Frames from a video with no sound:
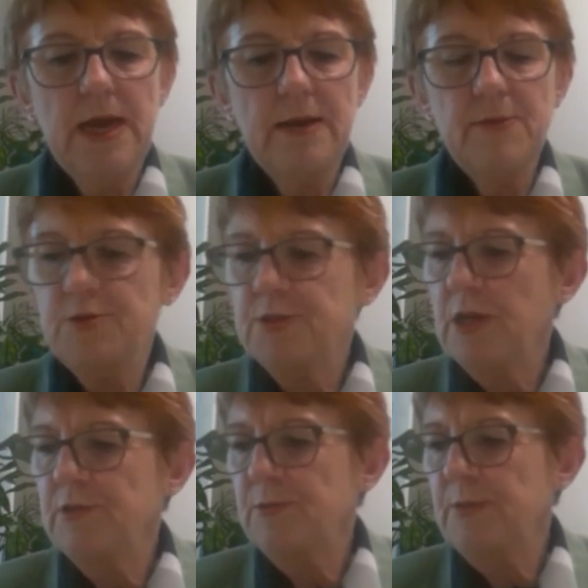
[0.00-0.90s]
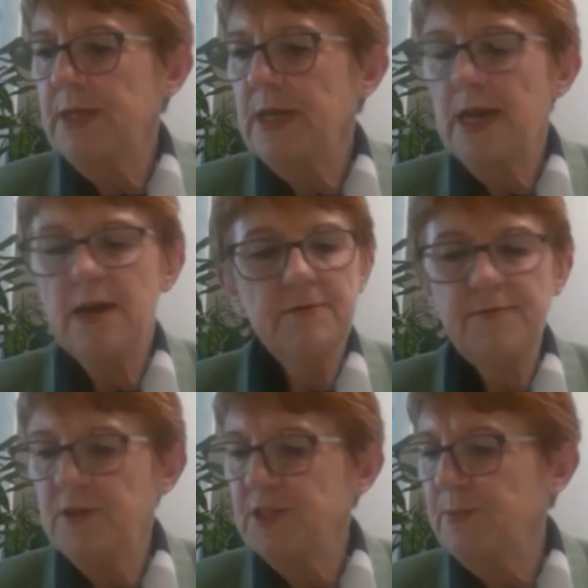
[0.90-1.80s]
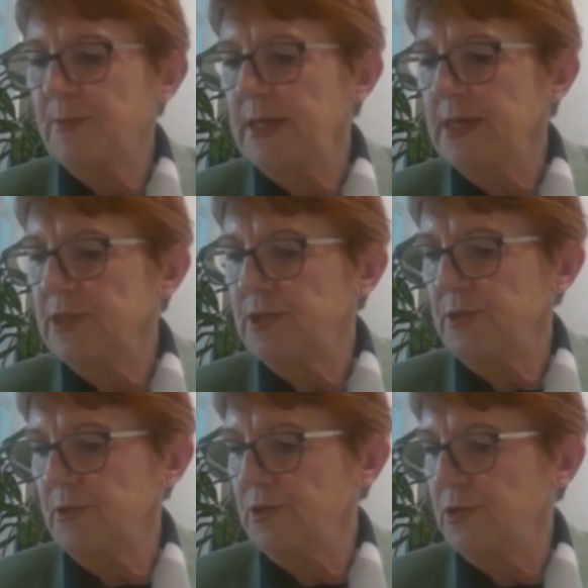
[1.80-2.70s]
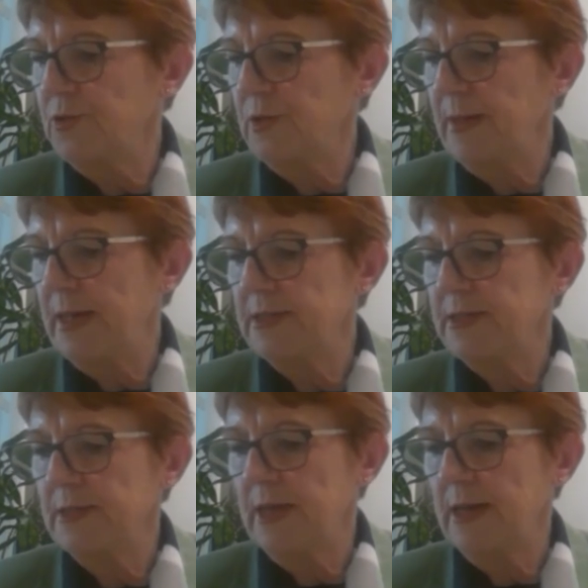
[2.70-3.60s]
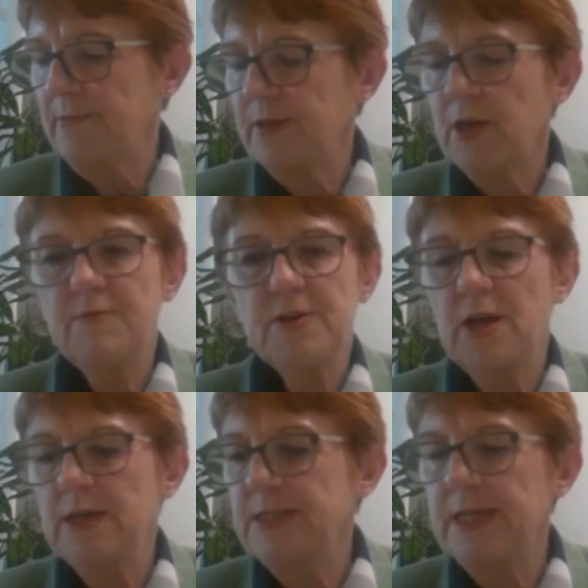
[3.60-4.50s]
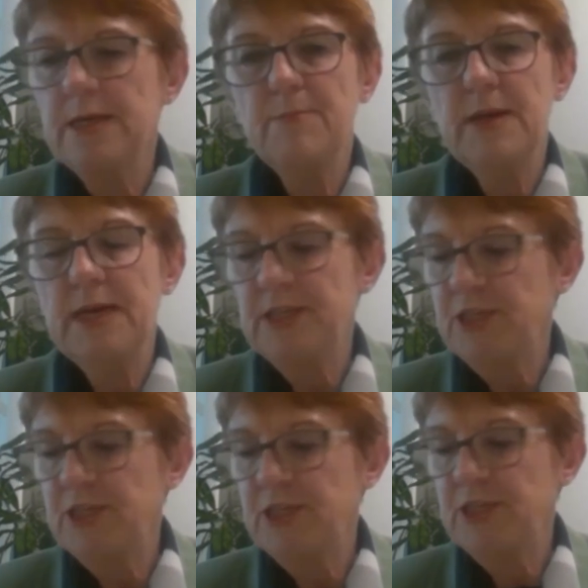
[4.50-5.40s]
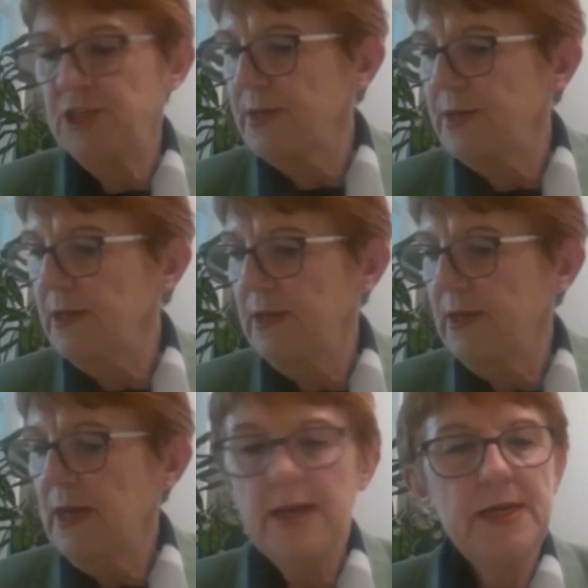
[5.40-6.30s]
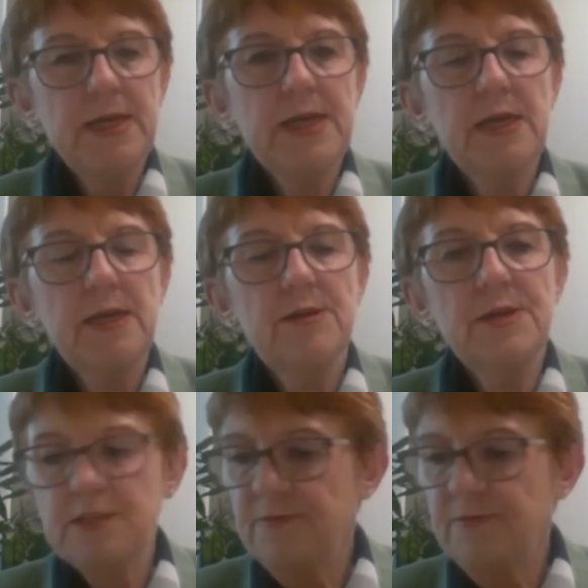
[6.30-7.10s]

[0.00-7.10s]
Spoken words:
who's going to be our first speaker to talk about COVID-19, a major disruptor, any key learnings